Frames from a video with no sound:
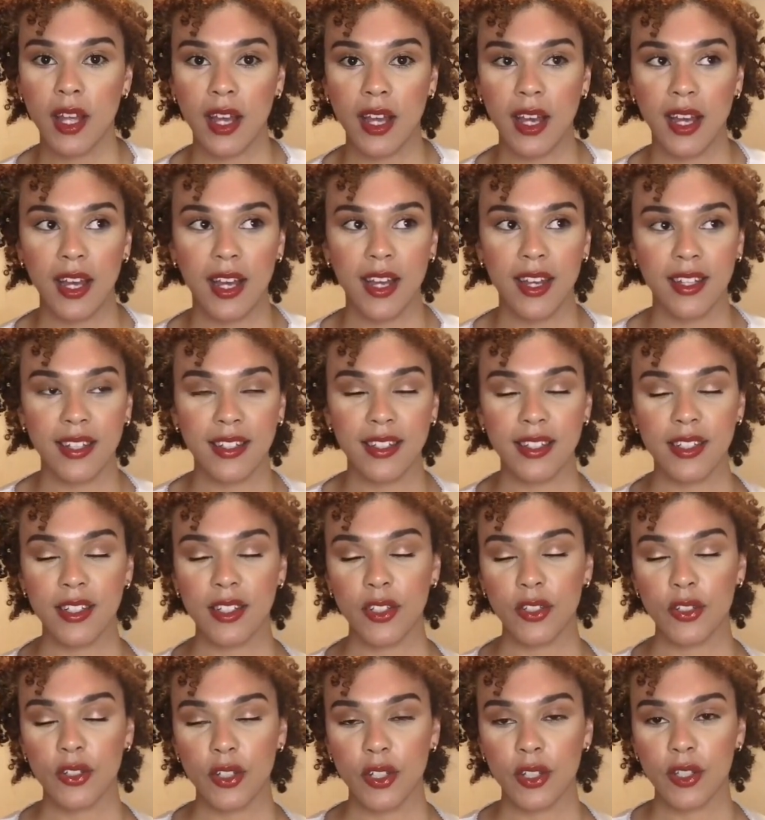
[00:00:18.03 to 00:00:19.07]
and
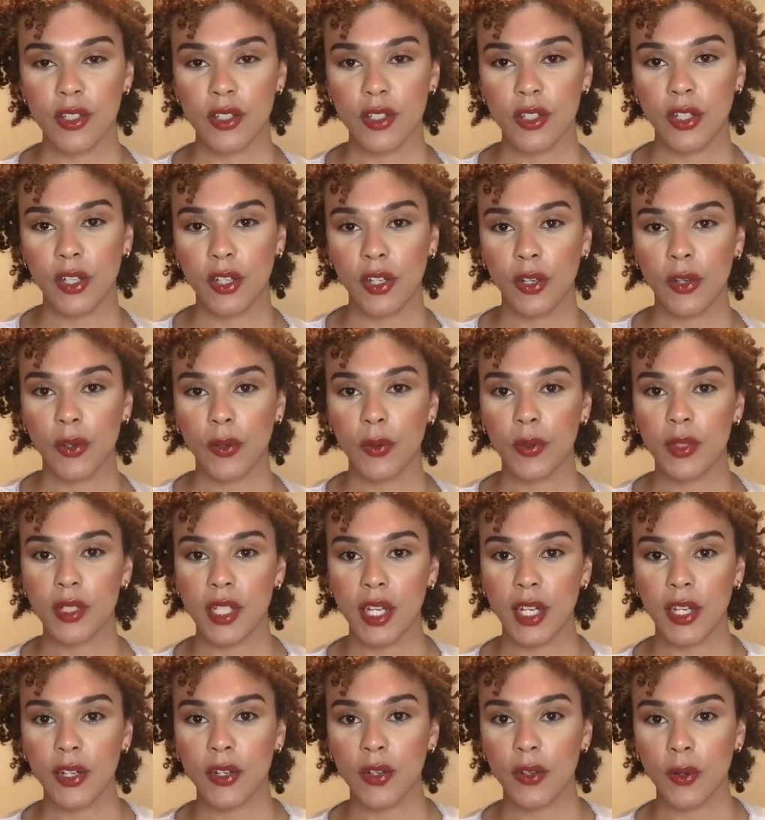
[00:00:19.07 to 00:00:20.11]
just,
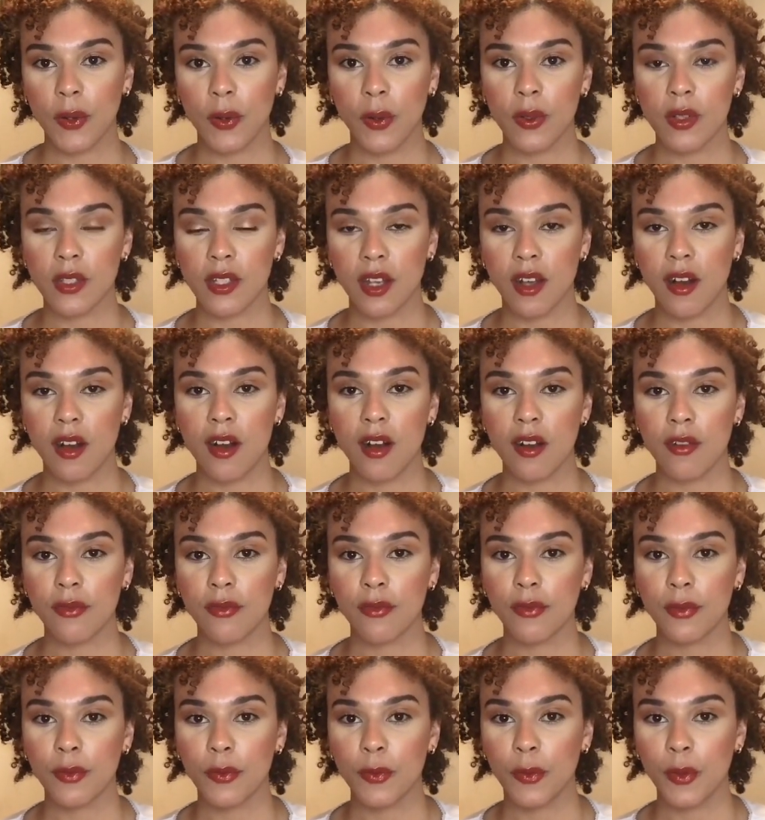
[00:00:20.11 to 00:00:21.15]
take your goals off
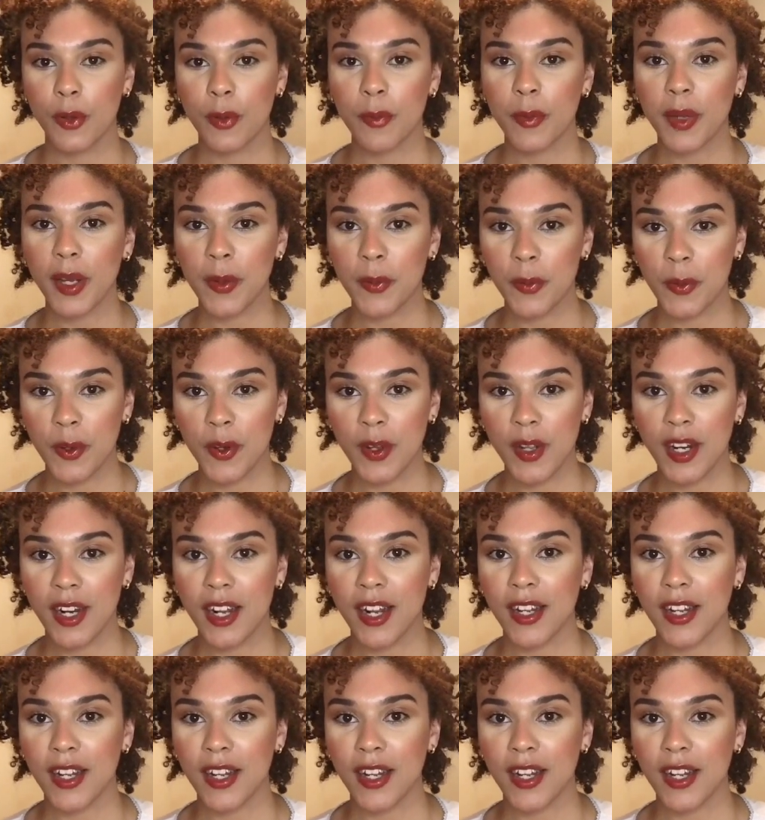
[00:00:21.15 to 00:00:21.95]
one by one.